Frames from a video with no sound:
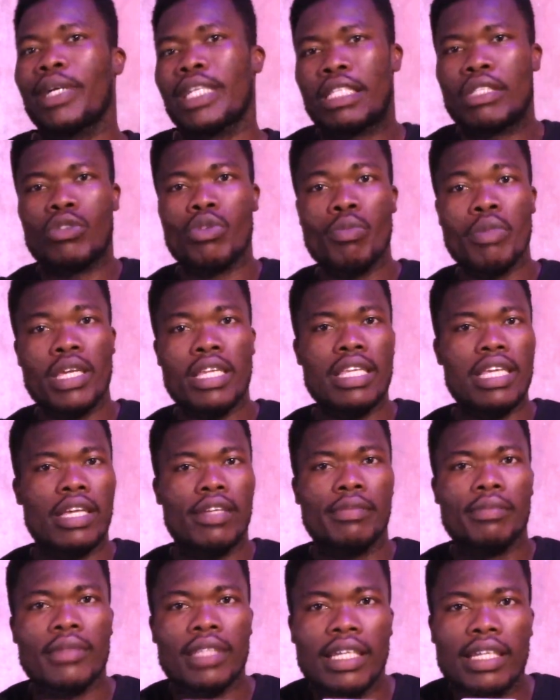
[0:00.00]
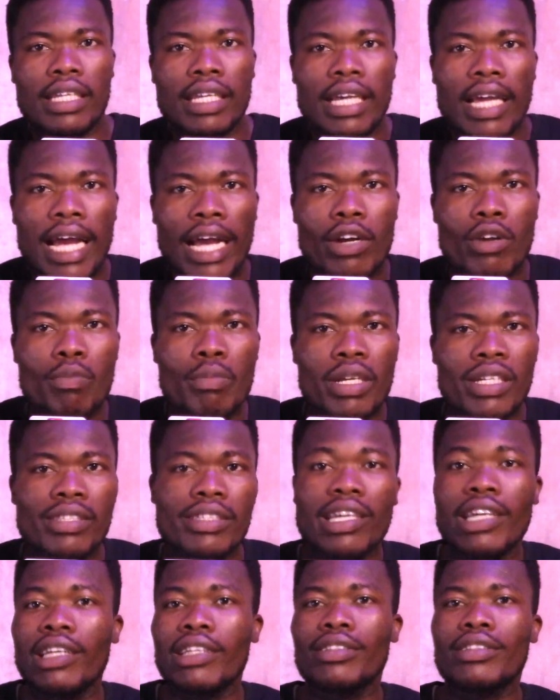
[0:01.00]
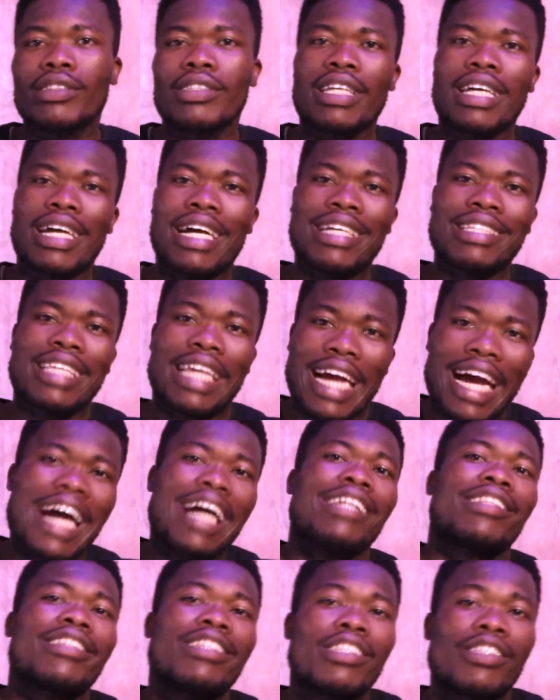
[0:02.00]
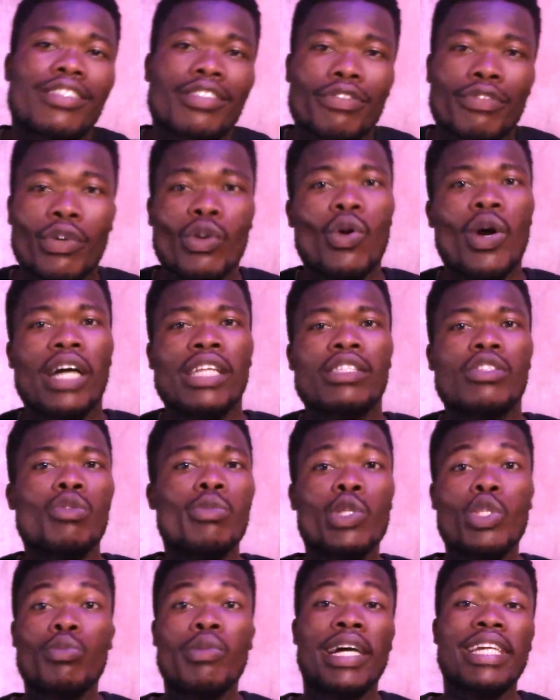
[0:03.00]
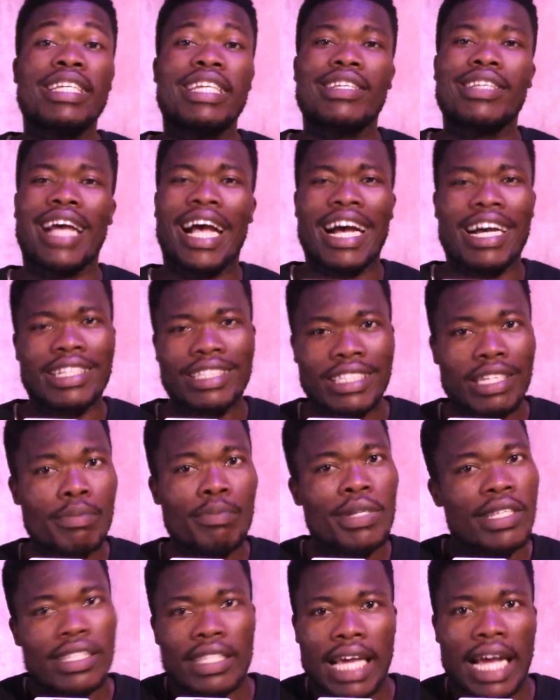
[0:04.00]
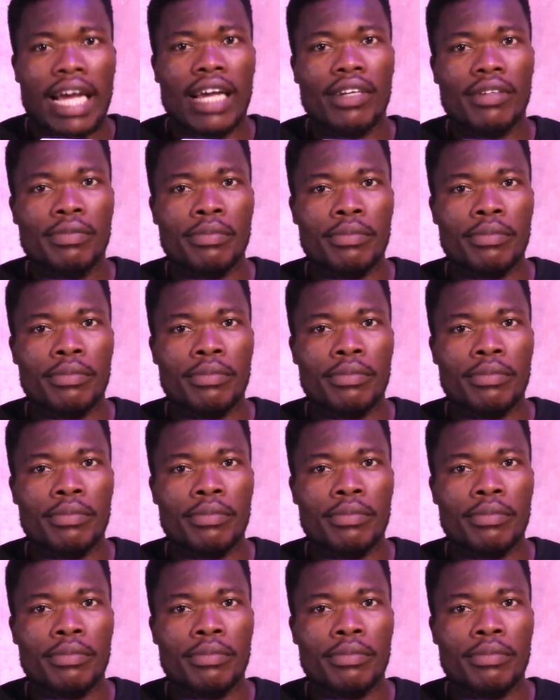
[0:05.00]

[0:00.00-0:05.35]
But to me, yeah, I don't beg say as an artist, follow artists with my yet. I did be sad.